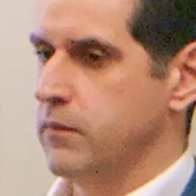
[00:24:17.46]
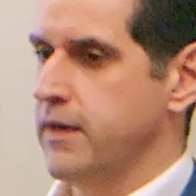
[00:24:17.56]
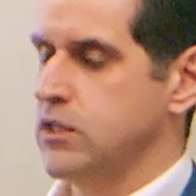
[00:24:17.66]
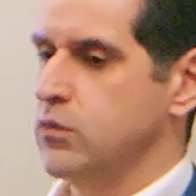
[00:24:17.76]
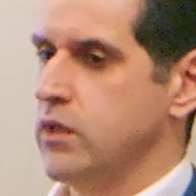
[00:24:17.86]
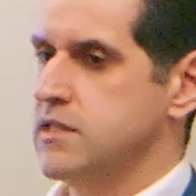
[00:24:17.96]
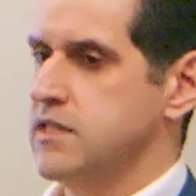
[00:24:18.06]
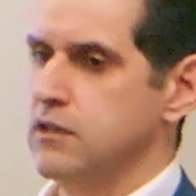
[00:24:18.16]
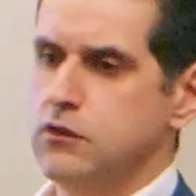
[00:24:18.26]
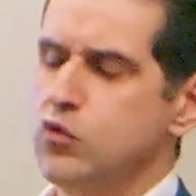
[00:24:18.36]
back to what I
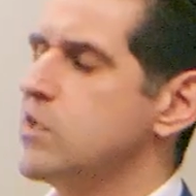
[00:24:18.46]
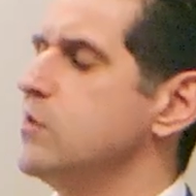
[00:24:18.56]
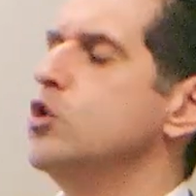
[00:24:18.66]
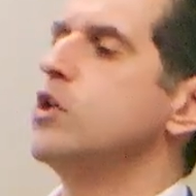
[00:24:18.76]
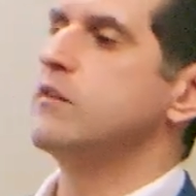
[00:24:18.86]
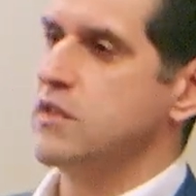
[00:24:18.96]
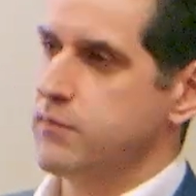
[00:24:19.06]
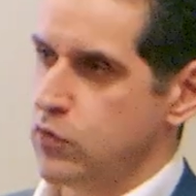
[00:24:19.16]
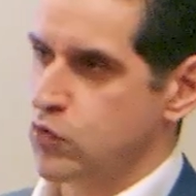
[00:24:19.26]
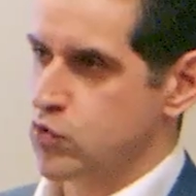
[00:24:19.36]
said, who's on the hook if
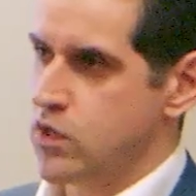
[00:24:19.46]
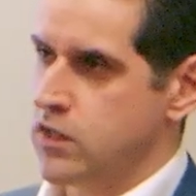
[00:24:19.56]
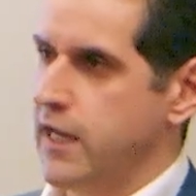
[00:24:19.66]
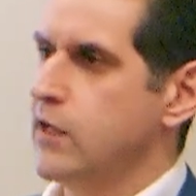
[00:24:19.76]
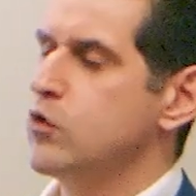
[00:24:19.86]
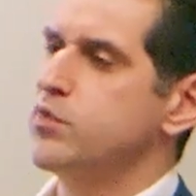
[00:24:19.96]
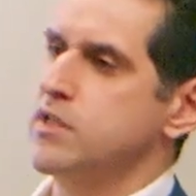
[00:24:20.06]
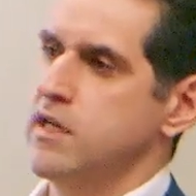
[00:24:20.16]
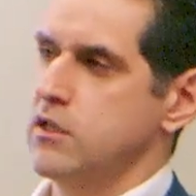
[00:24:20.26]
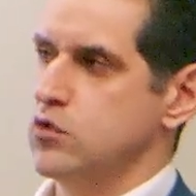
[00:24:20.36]
something goes wrong? How do you
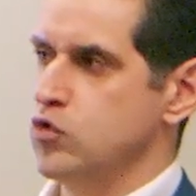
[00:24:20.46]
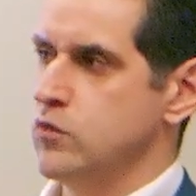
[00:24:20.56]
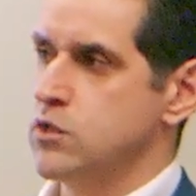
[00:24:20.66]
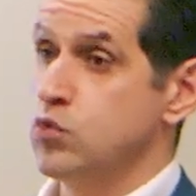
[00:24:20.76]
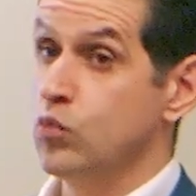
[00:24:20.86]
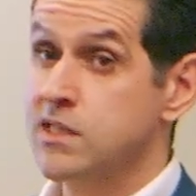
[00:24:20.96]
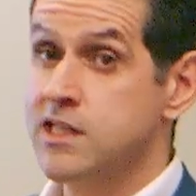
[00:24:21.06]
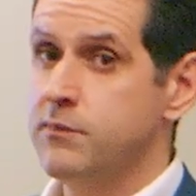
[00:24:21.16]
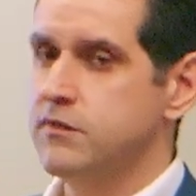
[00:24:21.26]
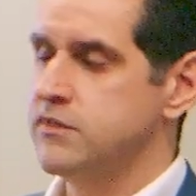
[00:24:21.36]
protect consumers? What
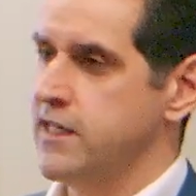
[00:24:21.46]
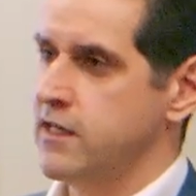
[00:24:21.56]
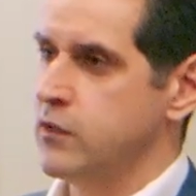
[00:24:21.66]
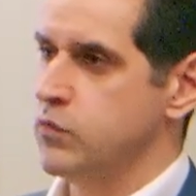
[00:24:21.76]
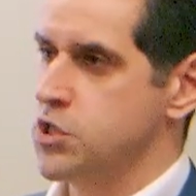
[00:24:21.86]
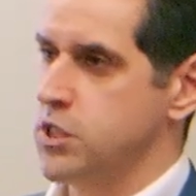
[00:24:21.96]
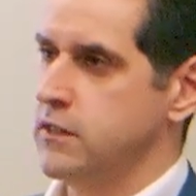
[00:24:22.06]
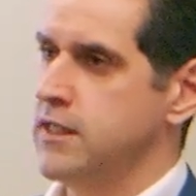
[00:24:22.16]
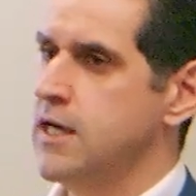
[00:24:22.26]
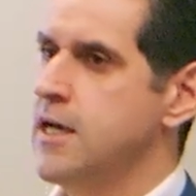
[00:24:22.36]
type of data are we
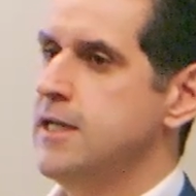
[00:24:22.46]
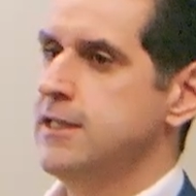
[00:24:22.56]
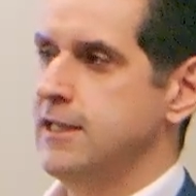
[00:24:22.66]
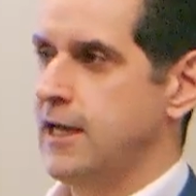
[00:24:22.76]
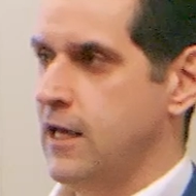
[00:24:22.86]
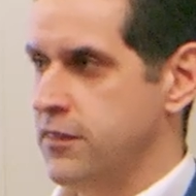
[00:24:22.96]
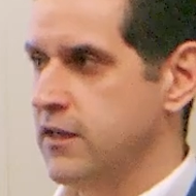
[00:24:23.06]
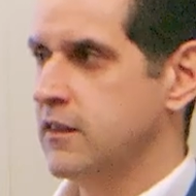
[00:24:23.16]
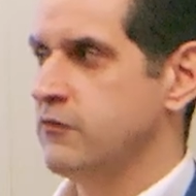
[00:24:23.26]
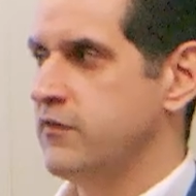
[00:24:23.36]
sharing? I
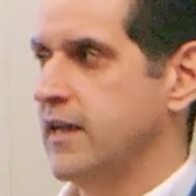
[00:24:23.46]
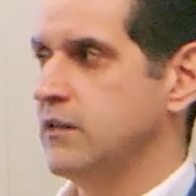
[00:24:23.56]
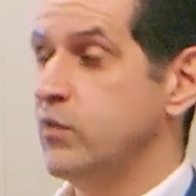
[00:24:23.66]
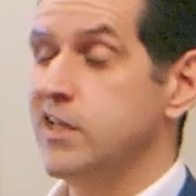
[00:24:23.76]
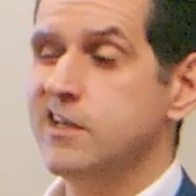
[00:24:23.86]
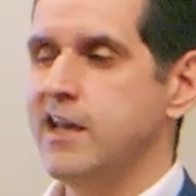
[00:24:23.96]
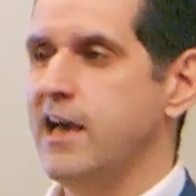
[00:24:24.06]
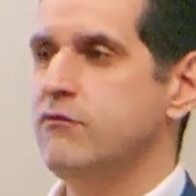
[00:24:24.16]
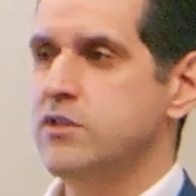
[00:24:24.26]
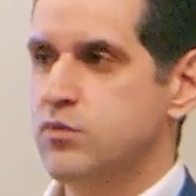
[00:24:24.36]
think the fact that we didn't
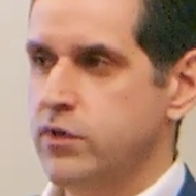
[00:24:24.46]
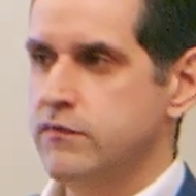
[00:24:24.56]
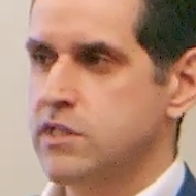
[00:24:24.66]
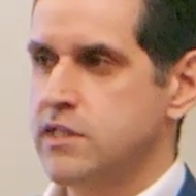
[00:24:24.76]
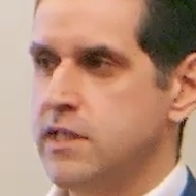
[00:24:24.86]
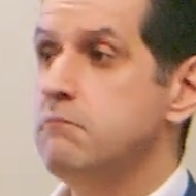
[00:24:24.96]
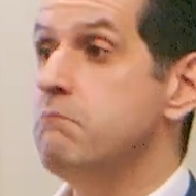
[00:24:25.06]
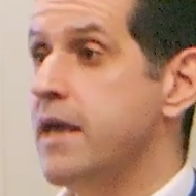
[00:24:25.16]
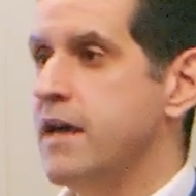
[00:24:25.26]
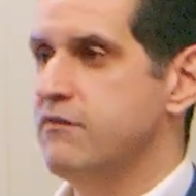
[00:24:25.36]
have this previously
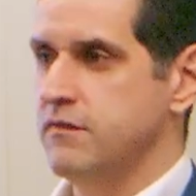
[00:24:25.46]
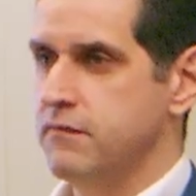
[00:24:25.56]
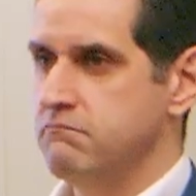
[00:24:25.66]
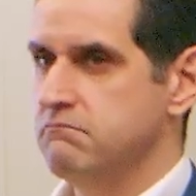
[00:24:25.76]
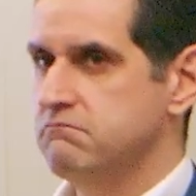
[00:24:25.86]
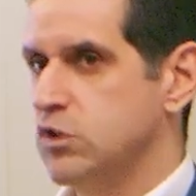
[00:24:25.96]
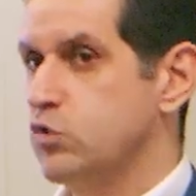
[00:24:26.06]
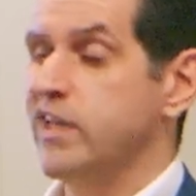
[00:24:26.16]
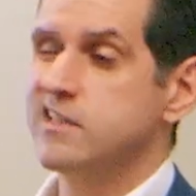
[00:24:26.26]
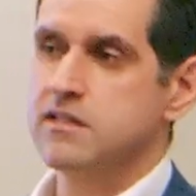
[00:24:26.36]
may have
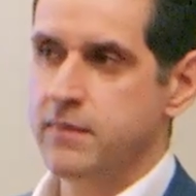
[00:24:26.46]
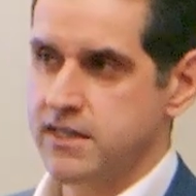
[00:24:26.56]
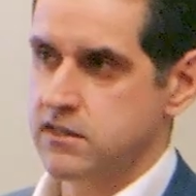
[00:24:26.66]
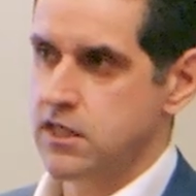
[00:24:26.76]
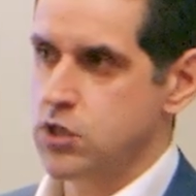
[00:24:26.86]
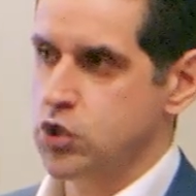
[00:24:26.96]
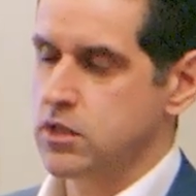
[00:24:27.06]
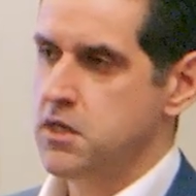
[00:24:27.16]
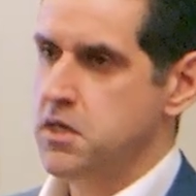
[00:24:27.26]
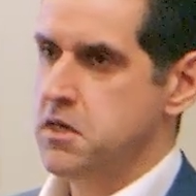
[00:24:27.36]
created some
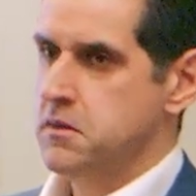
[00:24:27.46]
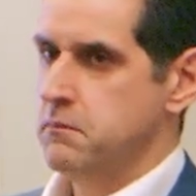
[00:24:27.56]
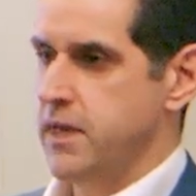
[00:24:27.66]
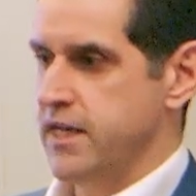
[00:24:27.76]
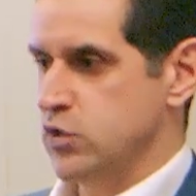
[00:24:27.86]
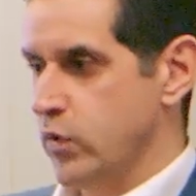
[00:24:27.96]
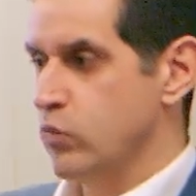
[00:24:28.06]
hesitation. But as we